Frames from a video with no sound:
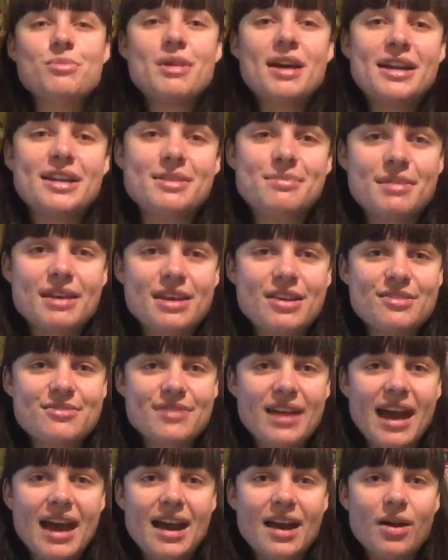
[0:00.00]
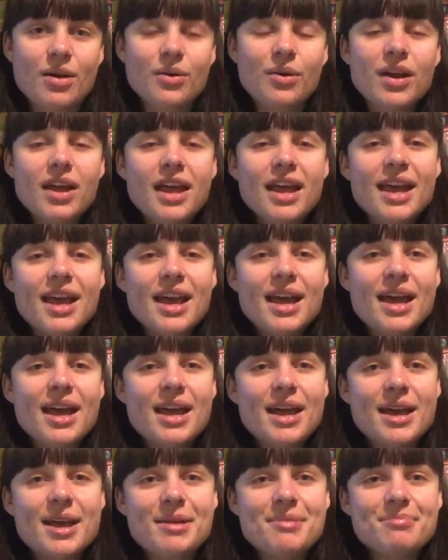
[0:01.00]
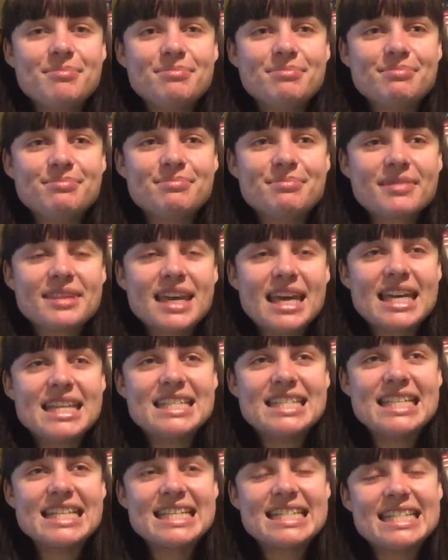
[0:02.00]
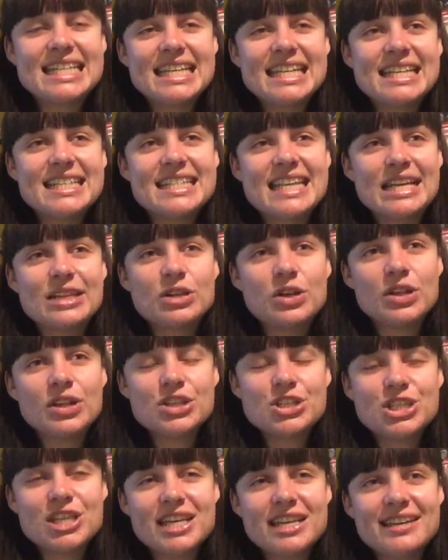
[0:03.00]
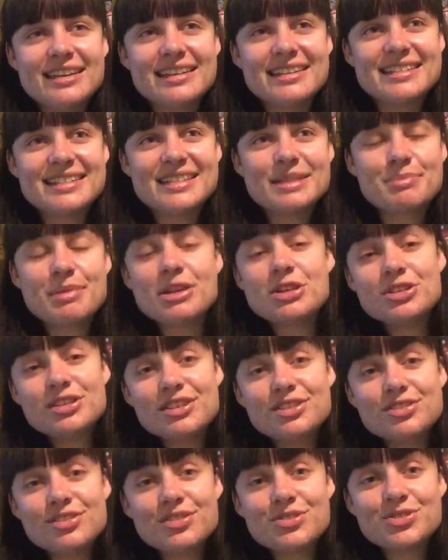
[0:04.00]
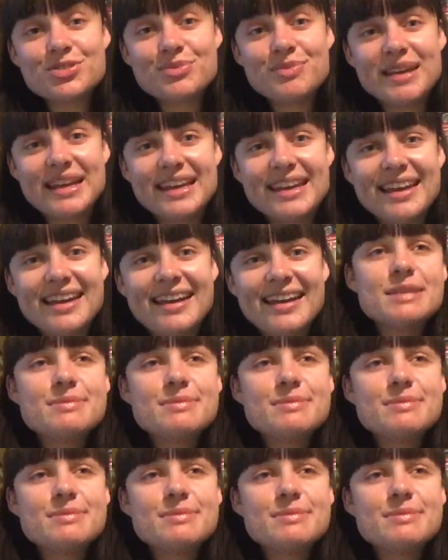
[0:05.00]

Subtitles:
reminded me of how addicting technology is, especially social media,